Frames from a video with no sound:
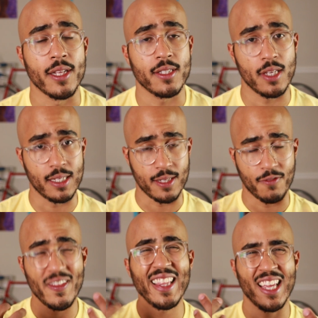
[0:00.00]
It's a
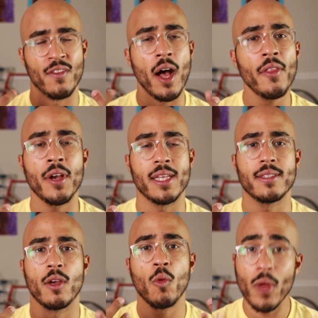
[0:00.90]
feeling of otherness
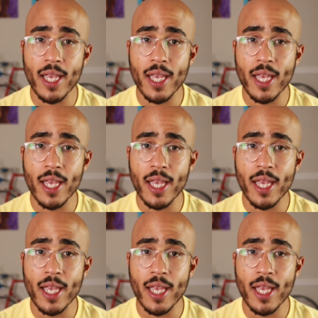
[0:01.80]
that we